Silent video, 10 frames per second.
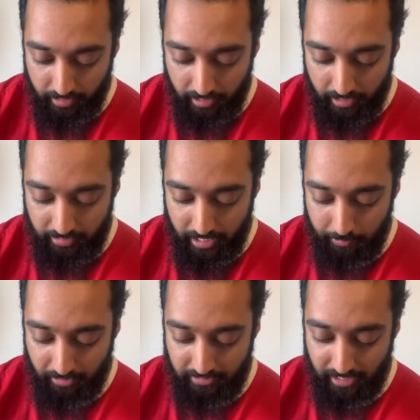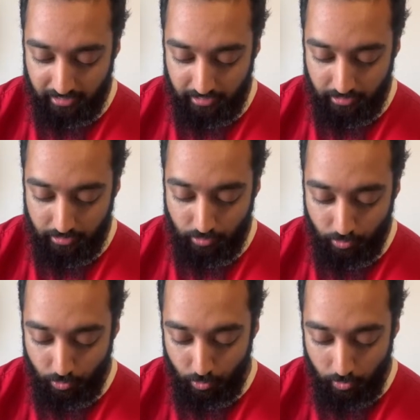And yeah, exactly.
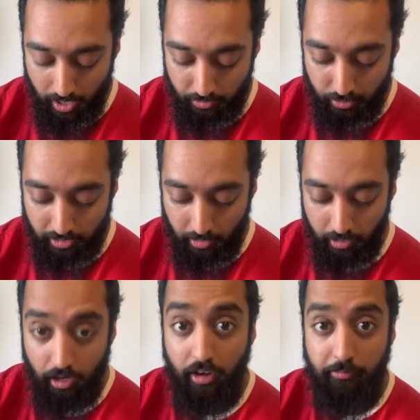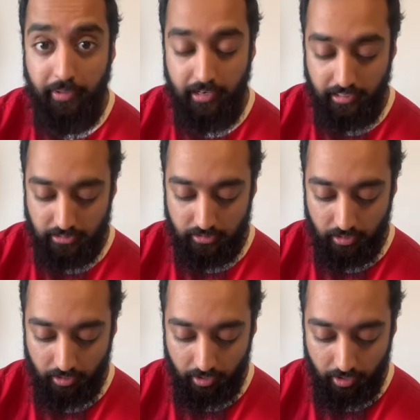Ooh, wow, took out a lot of buildings
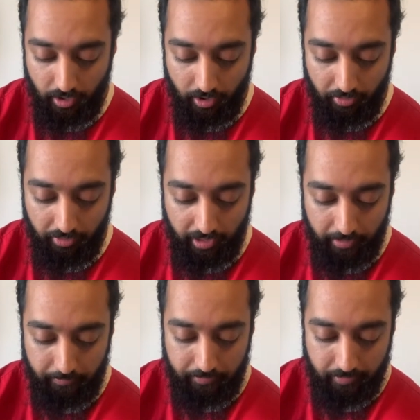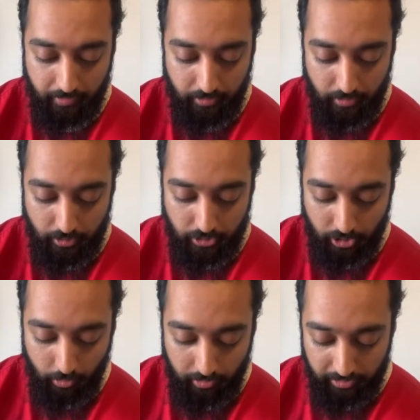on there.
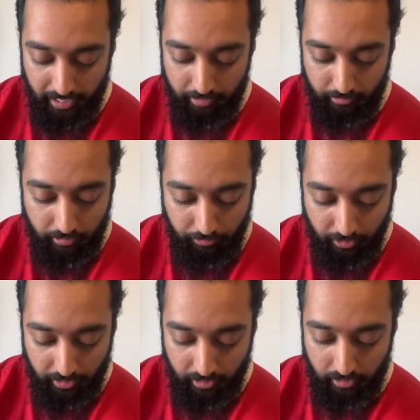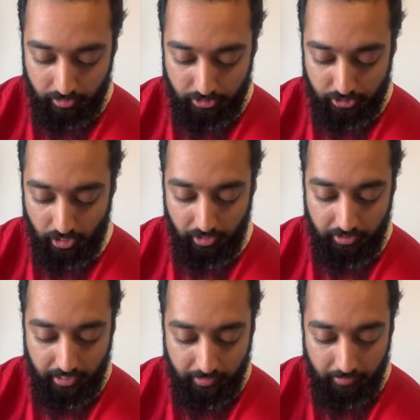So again, the funnel, you started
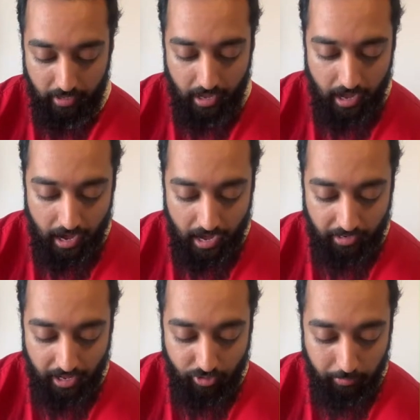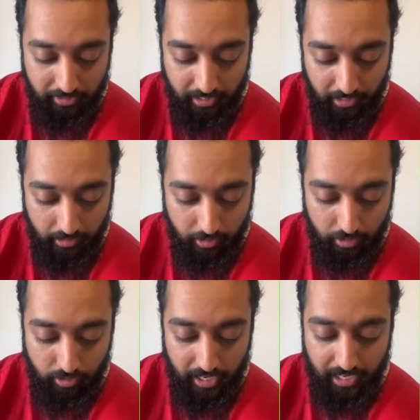there. And I dropped the king
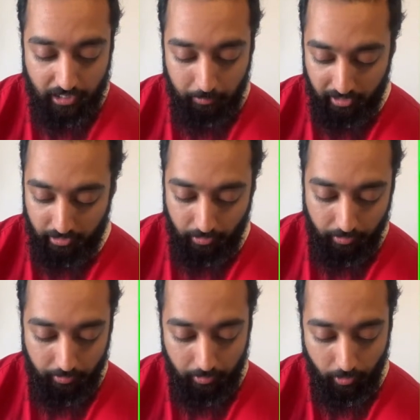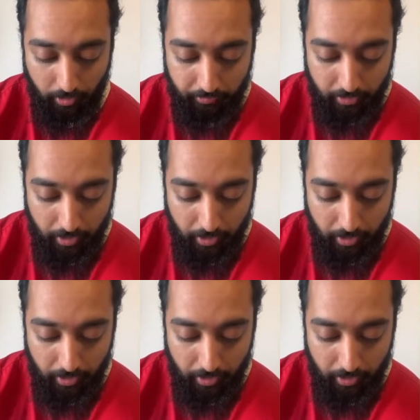to take out the builder hut.